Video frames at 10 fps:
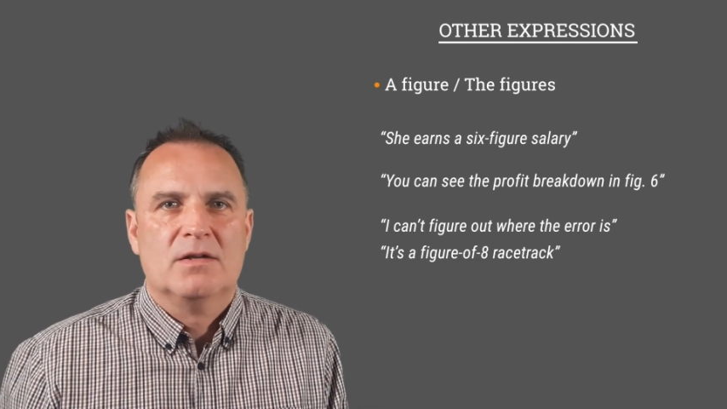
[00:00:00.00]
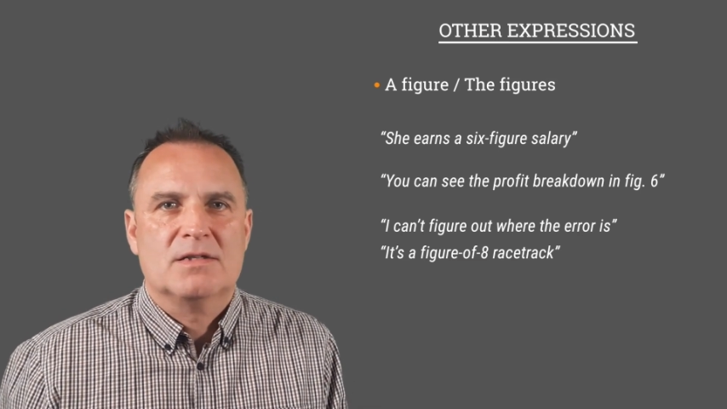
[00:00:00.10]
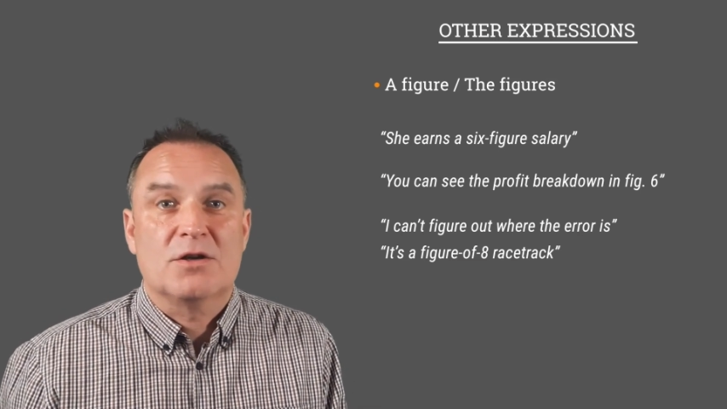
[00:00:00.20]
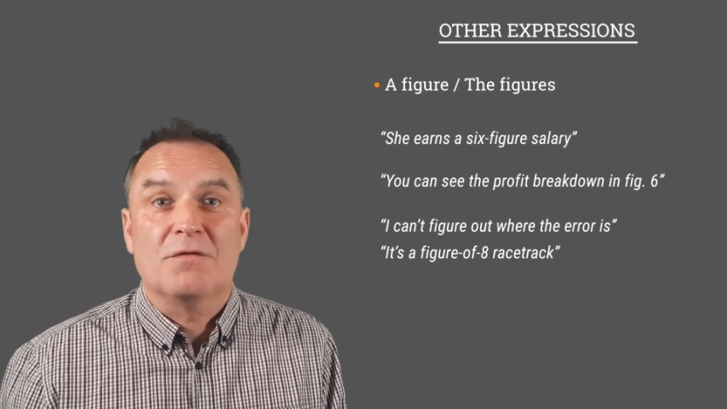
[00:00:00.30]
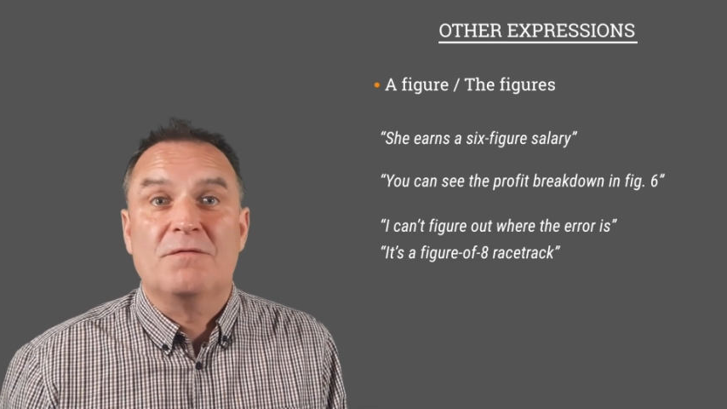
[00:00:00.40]

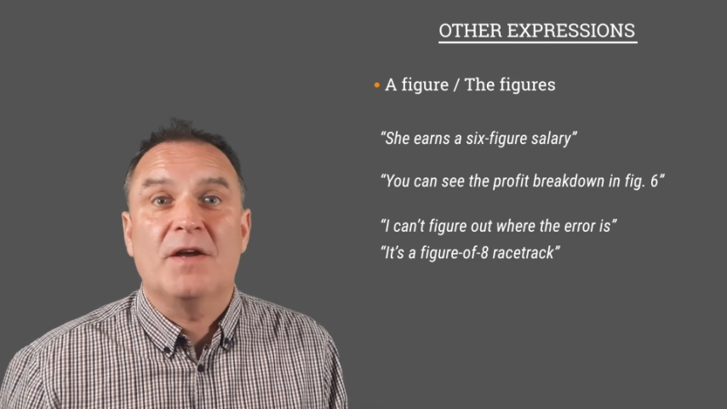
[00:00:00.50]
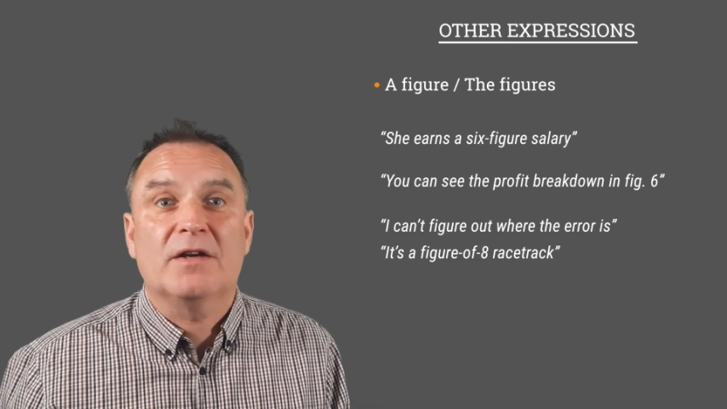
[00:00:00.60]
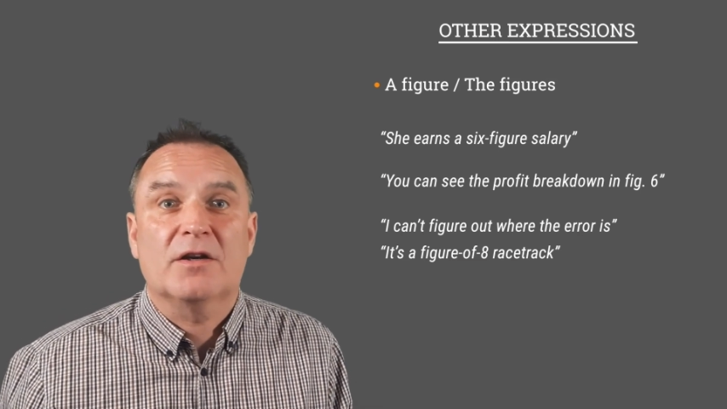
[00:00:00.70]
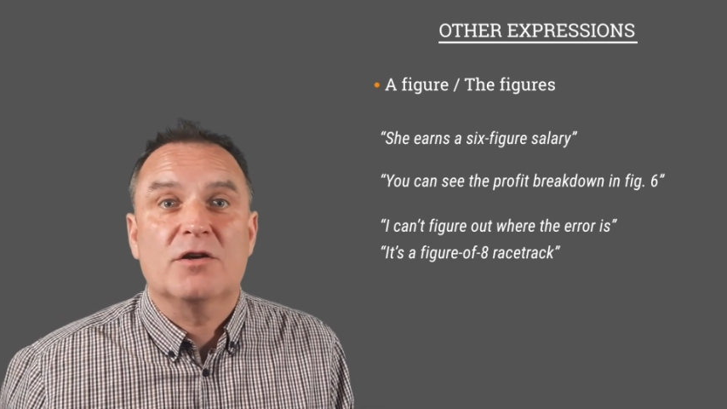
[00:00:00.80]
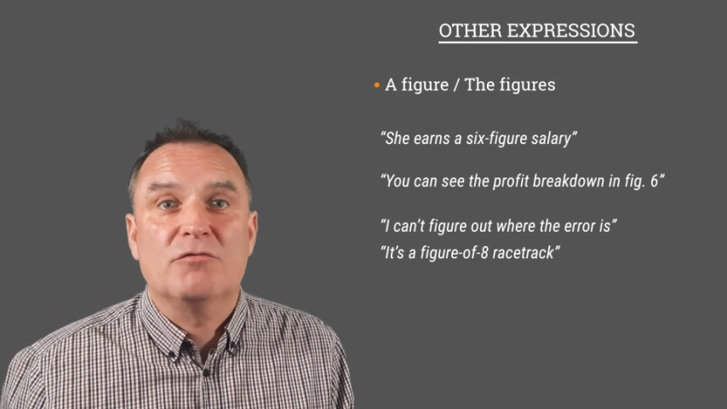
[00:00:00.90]
So
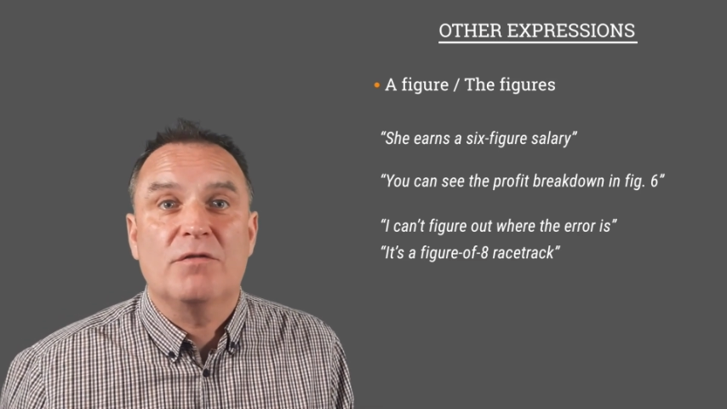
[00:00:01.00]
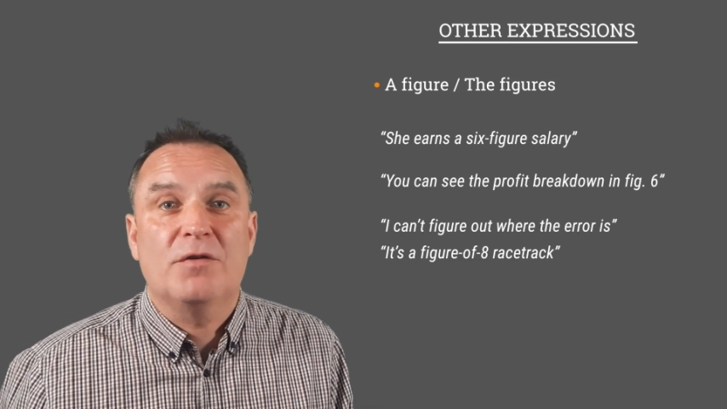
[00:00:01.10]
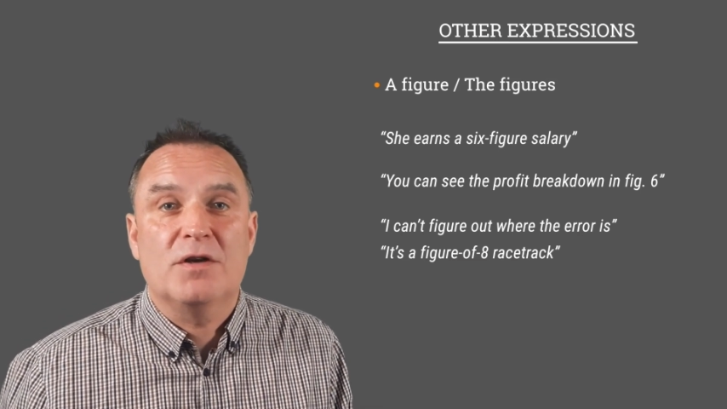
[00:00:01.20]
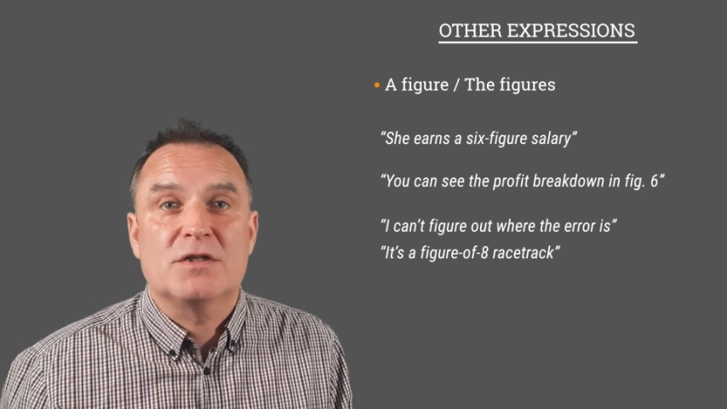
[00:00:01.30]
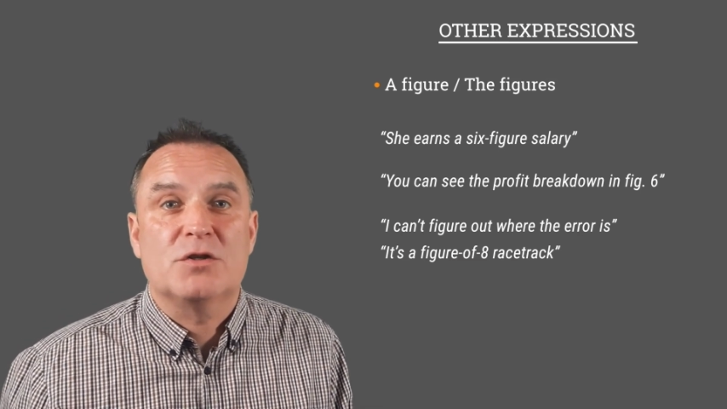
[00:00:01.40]
figure can
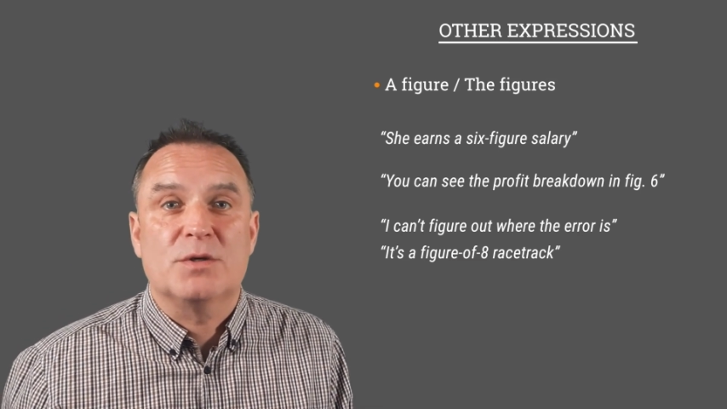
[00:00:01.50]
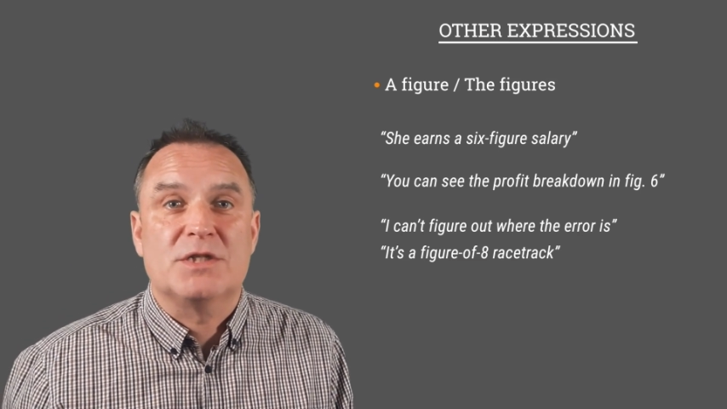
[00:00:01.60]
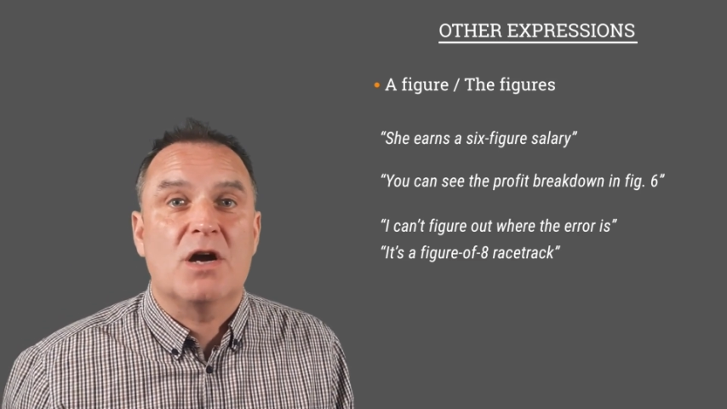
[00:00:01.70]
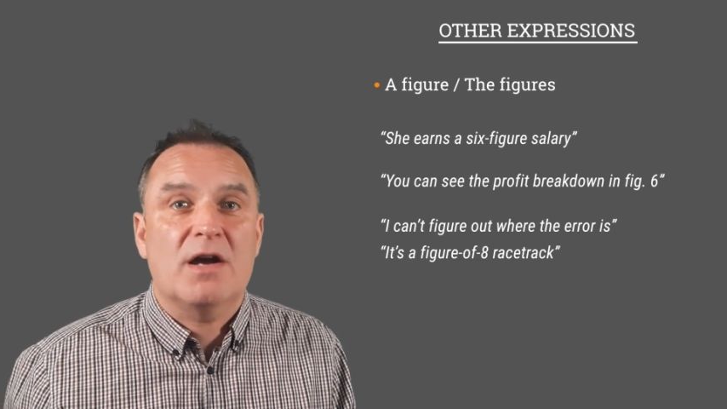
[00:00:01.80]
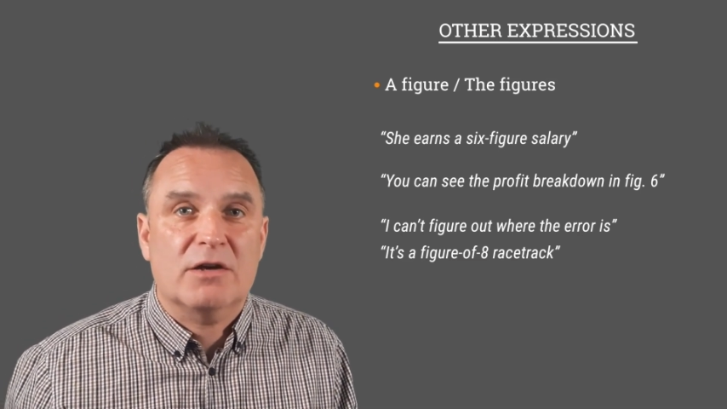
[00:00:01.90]
refer to a
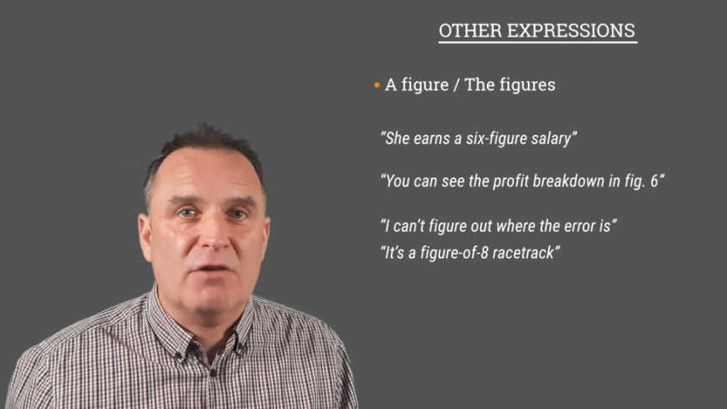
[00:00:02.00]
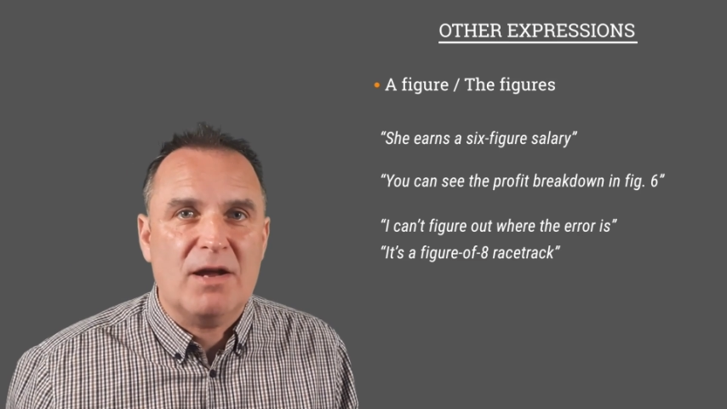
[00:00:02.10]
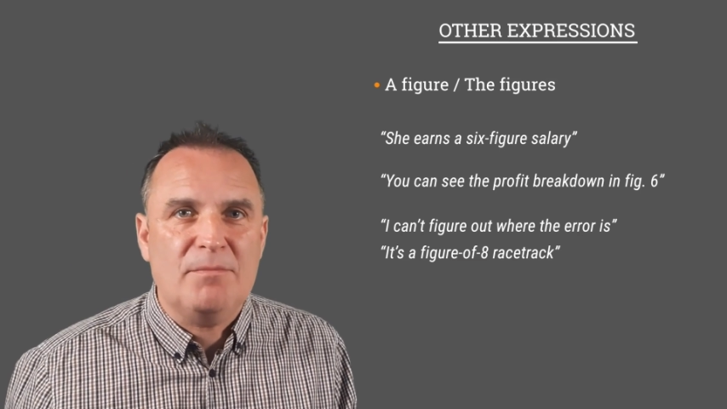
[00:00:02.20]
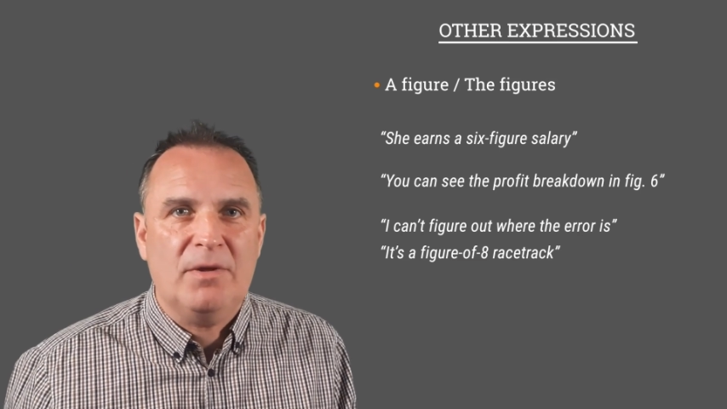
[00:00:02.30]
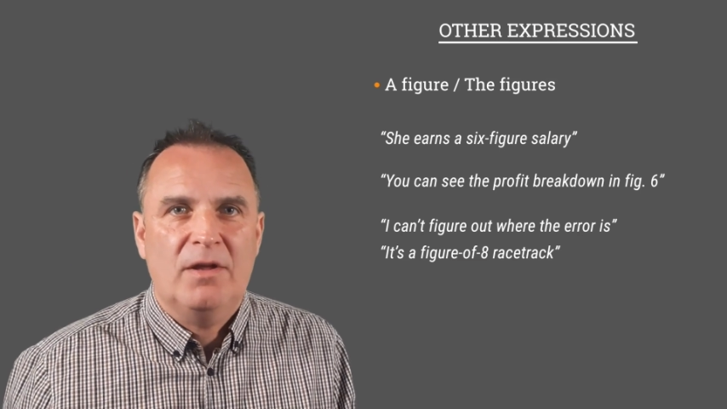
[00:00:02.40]

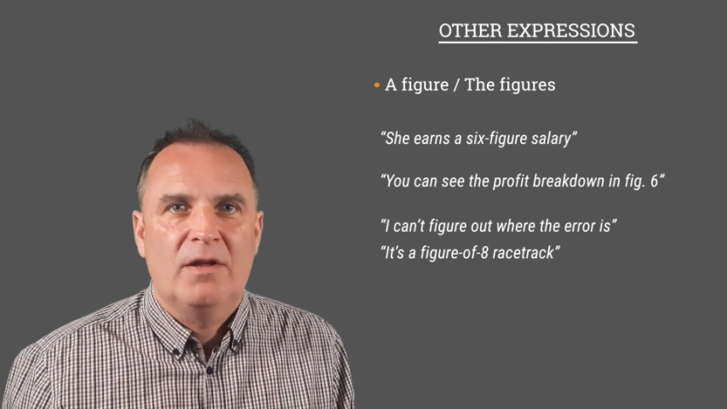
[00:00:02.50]
diagram